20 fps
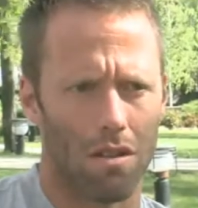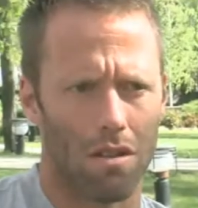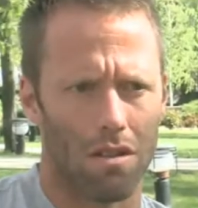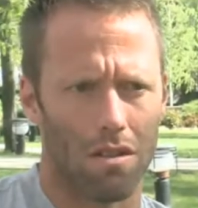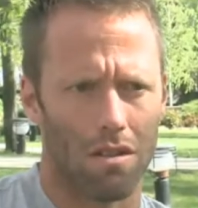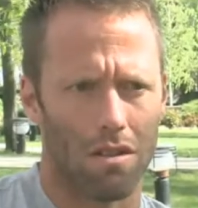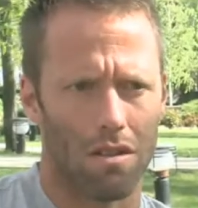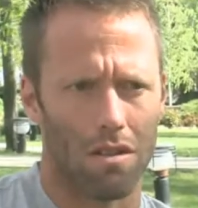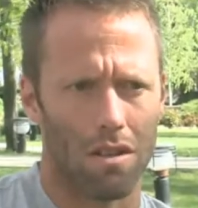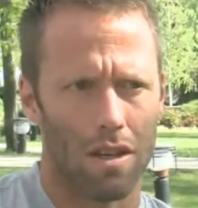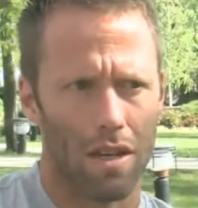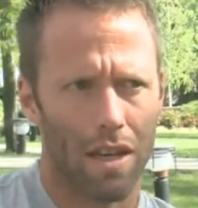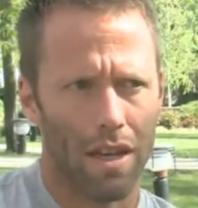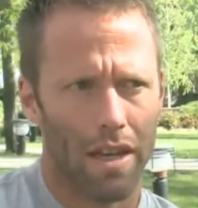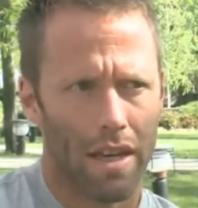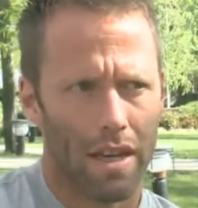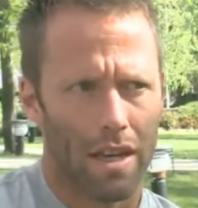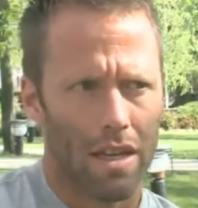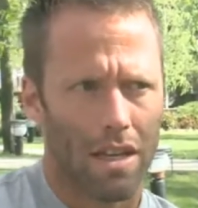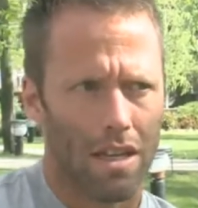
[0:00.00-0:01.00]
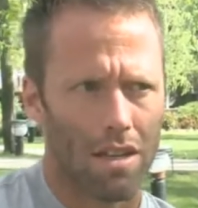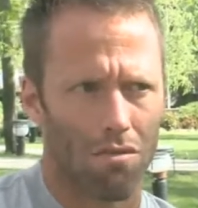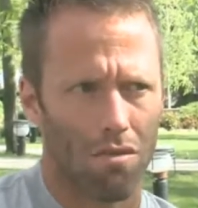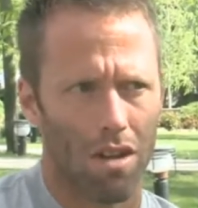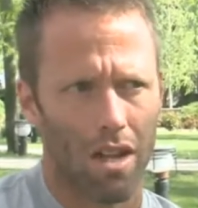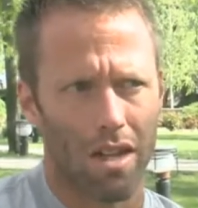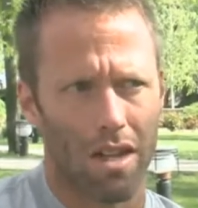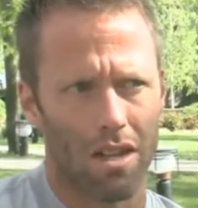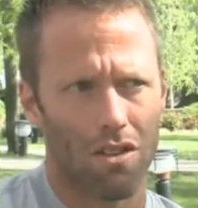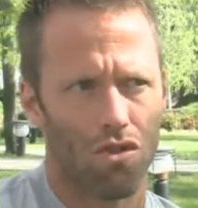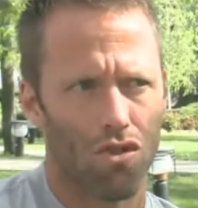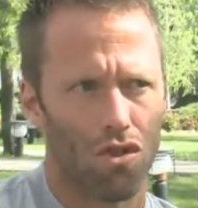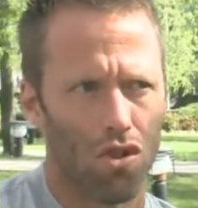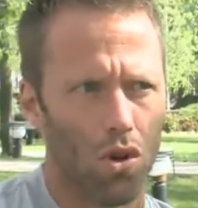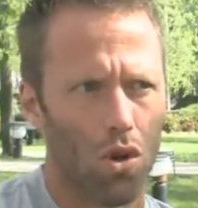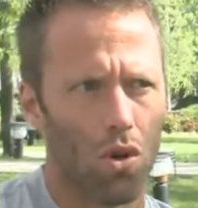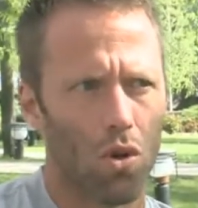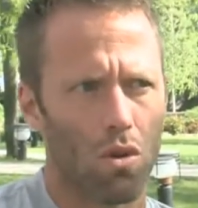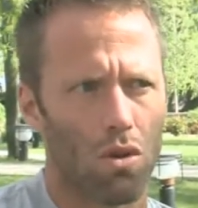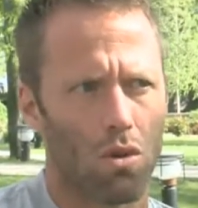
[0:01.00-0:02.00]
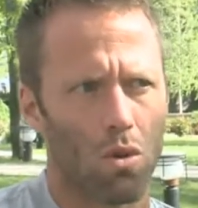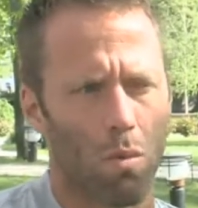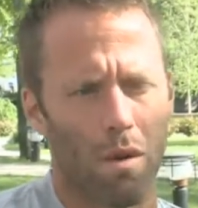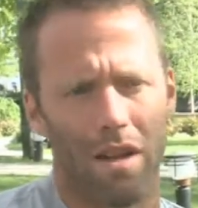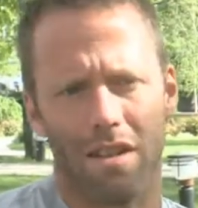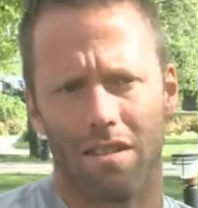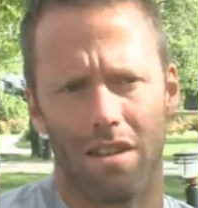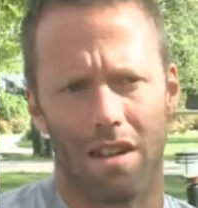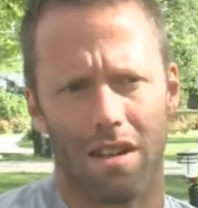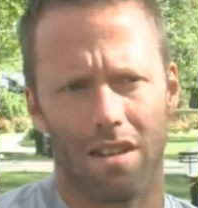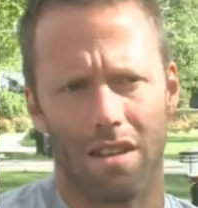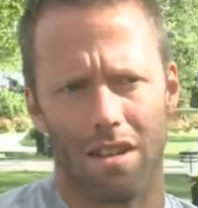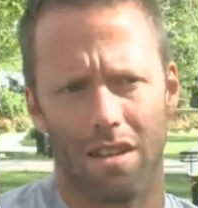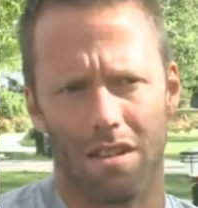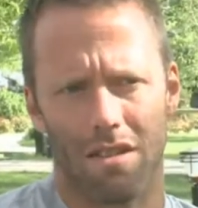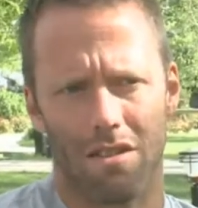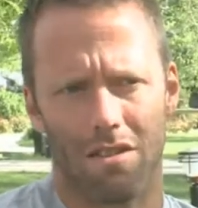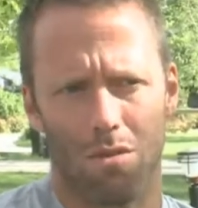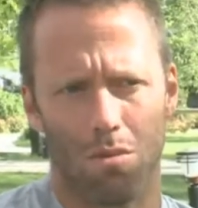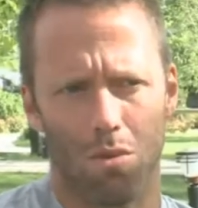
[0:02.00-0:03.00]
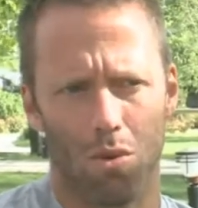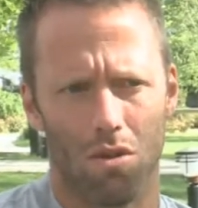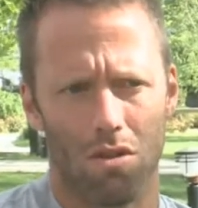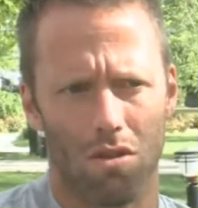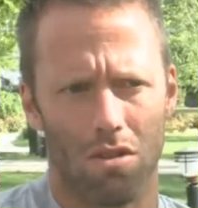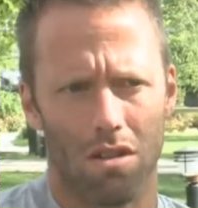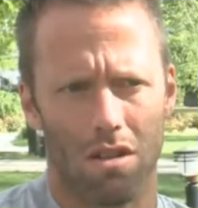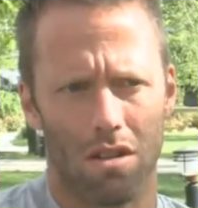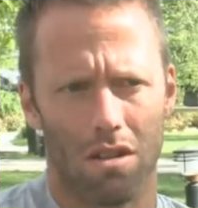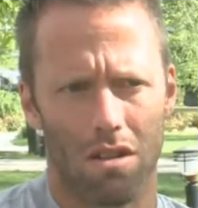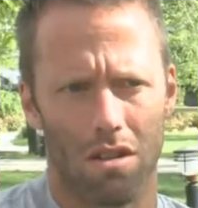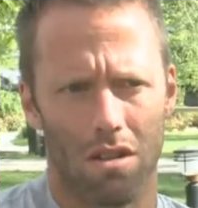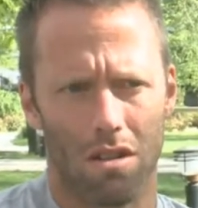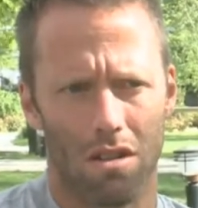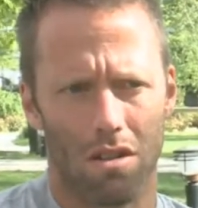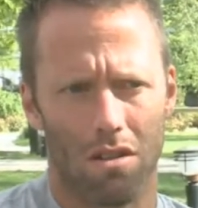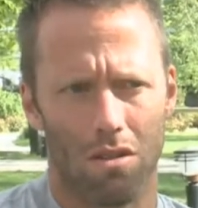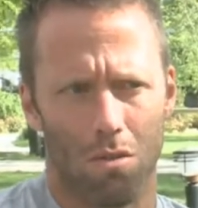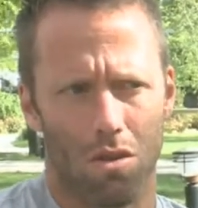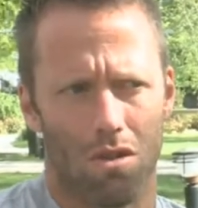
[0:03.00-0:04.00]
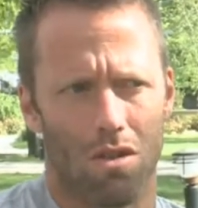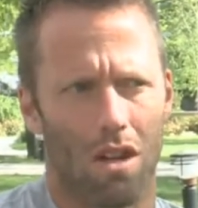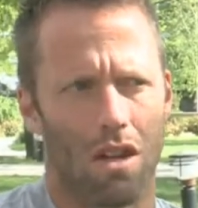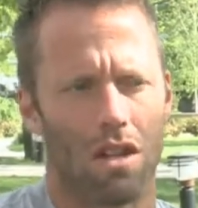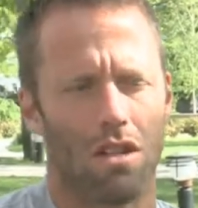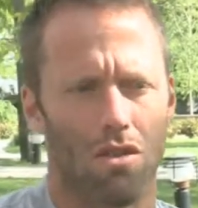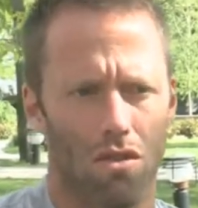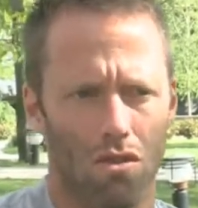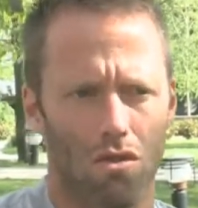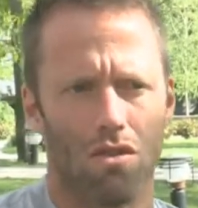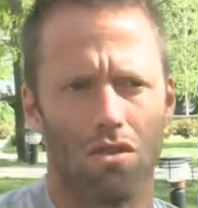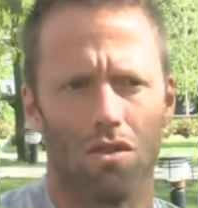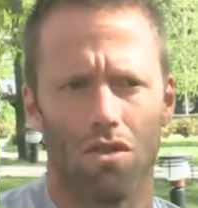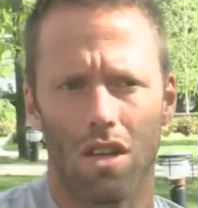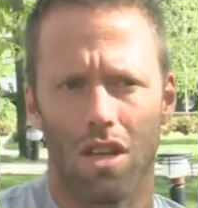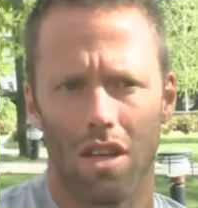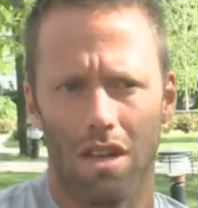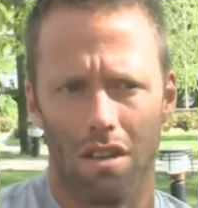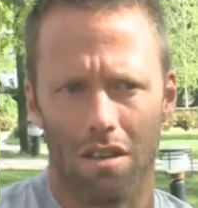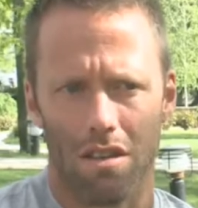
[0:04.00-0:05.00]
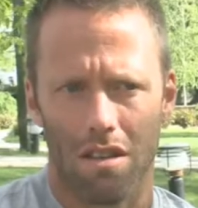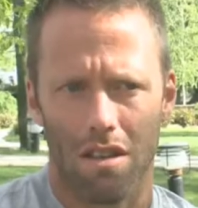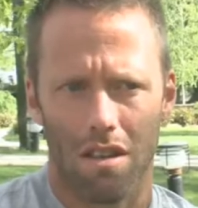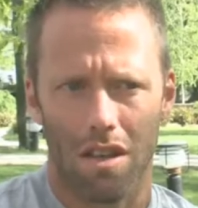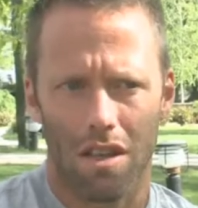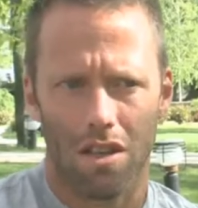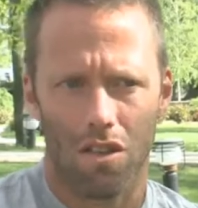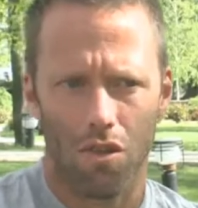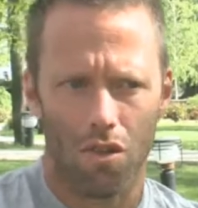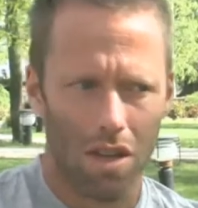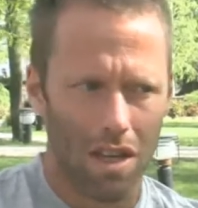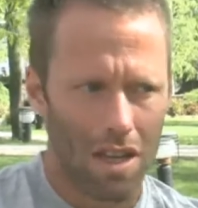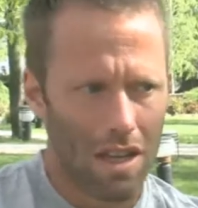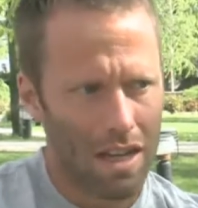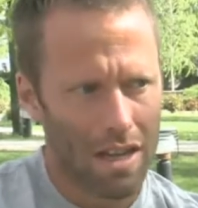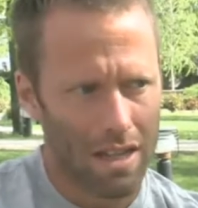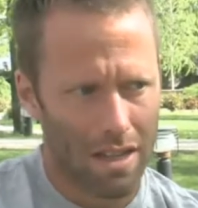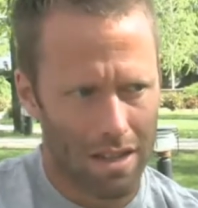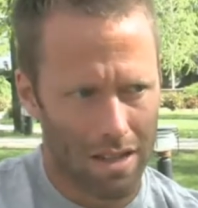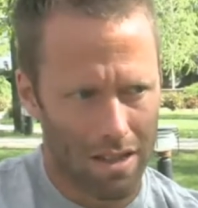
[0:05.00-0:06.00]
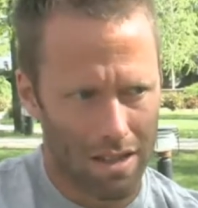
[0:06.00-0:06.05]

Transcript: It's it's really nice to go to places like that. It's more uh, the most cultural you can you can get.